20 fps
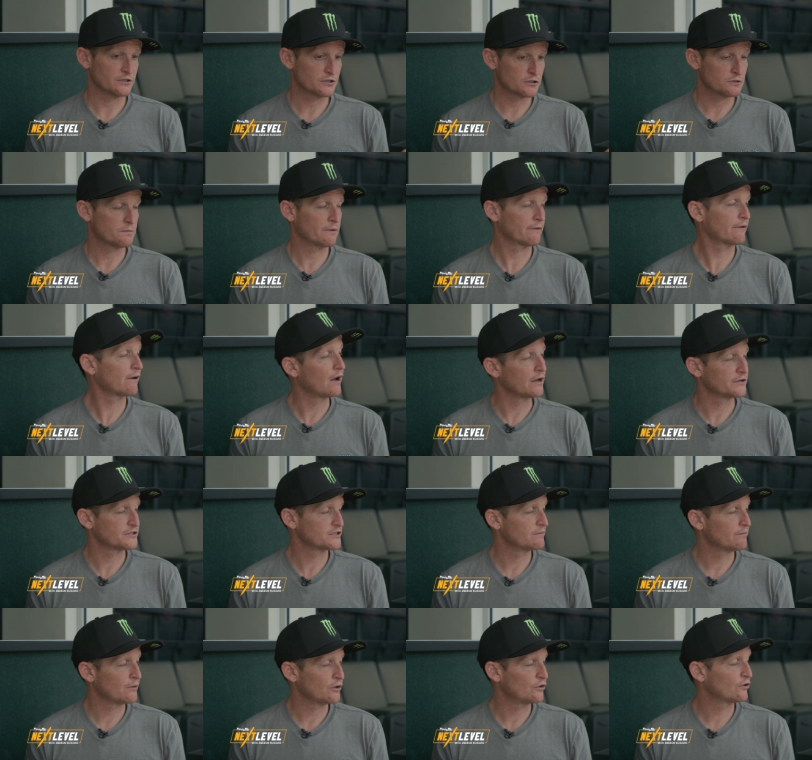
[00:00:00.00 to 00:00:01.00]
in supercross
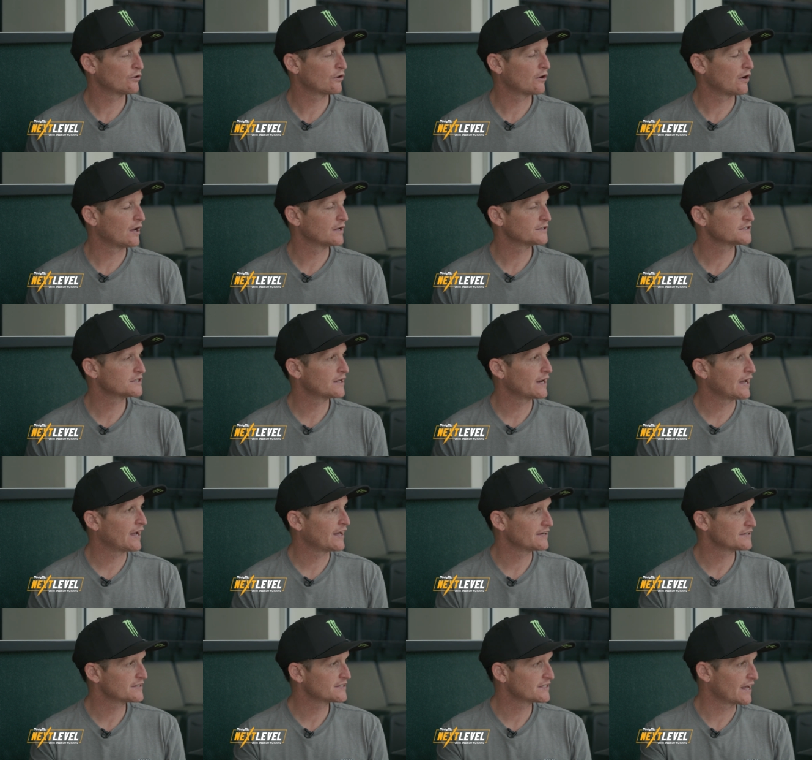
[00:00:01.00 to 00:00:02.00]
and motocross that I
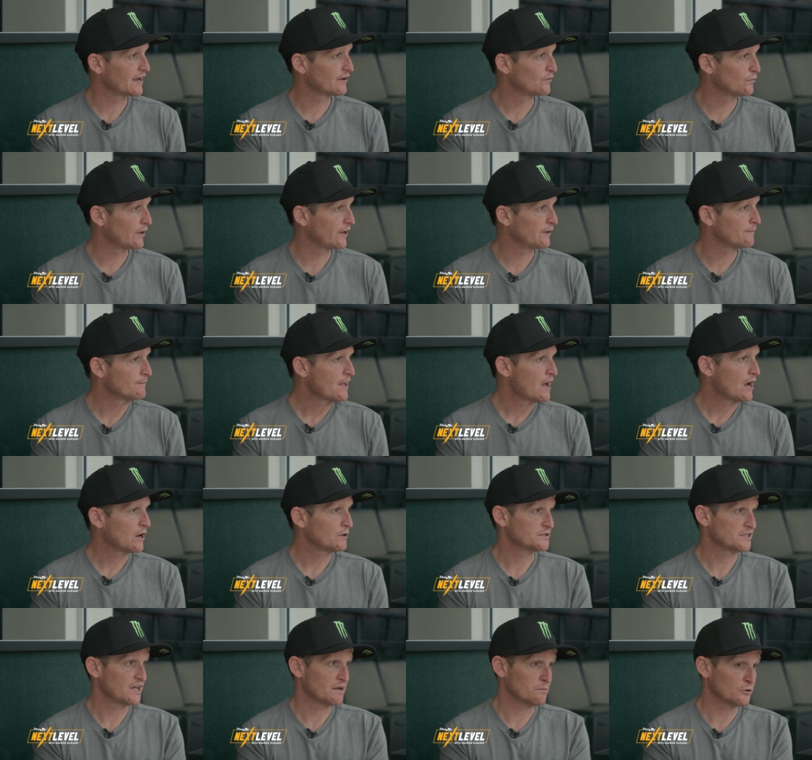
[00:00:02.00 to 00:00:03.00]
had a segue. I
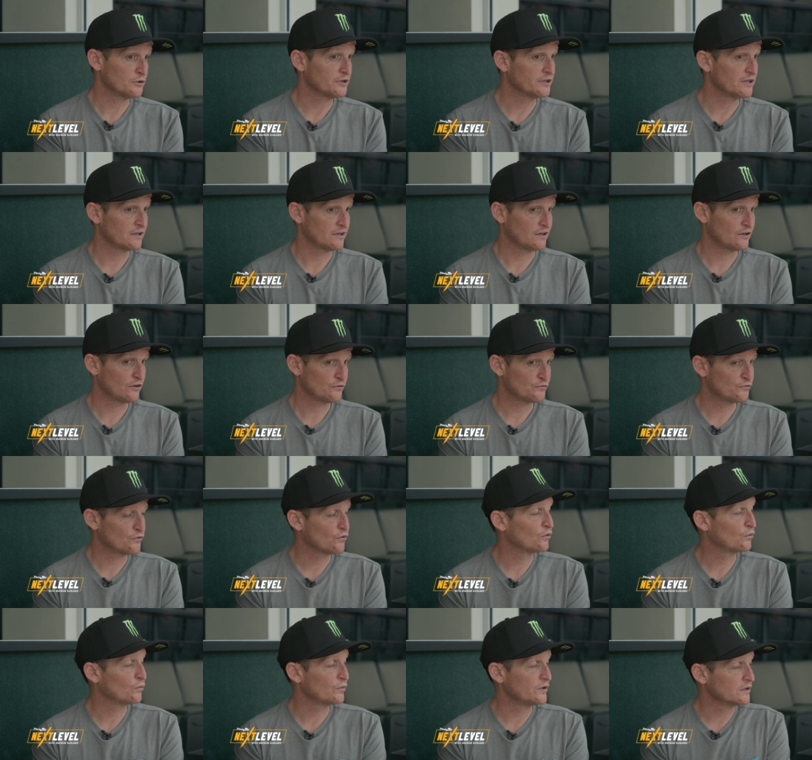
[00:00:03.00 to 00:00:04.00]
was able to get into
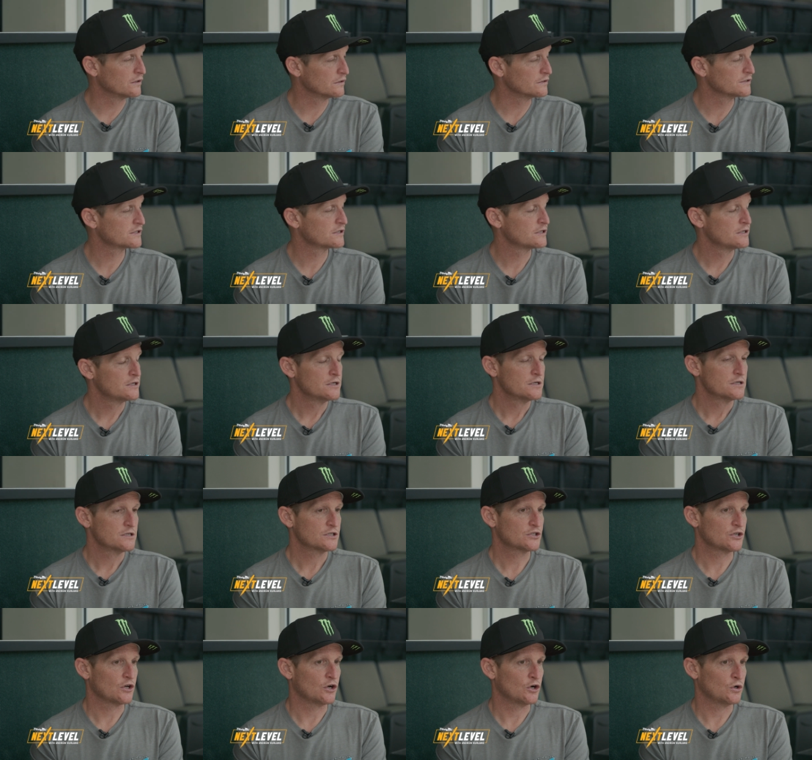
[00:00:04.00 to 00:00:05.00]
four wheels, mm-hmm.
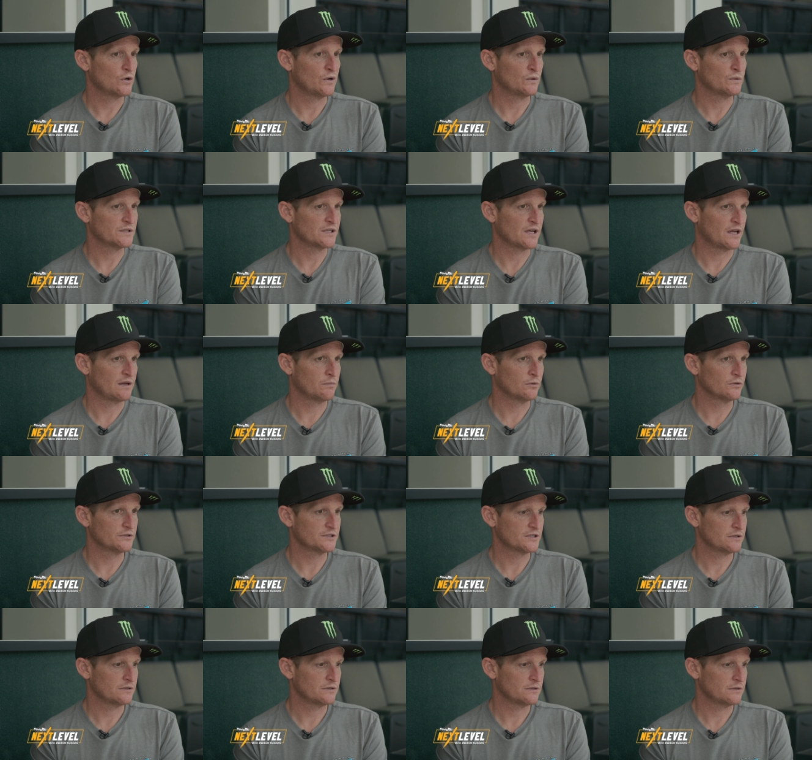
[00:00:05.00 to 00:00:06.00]
so it was able
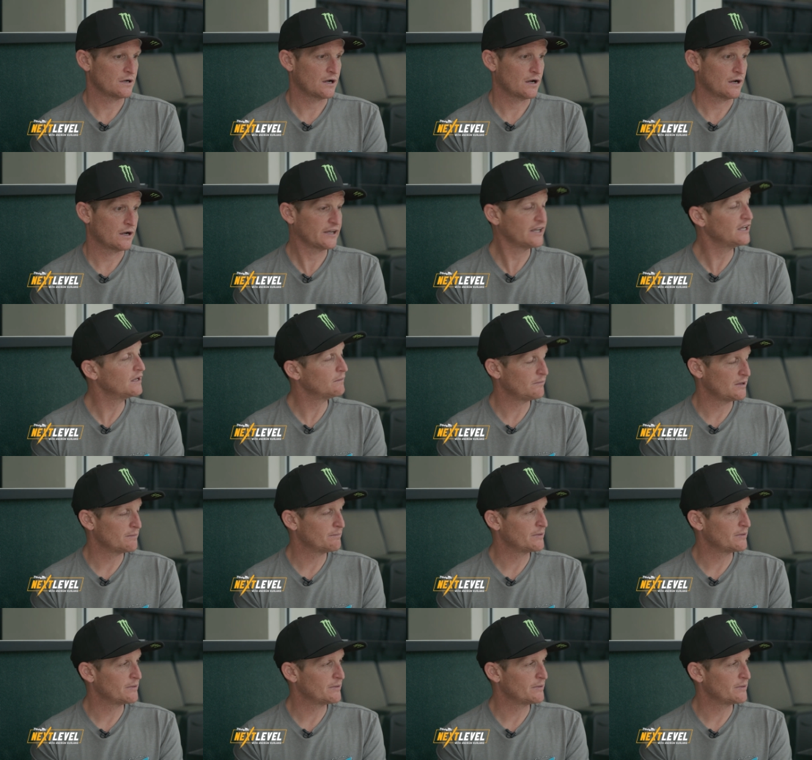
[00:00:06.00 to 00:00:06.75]
to uh, keep me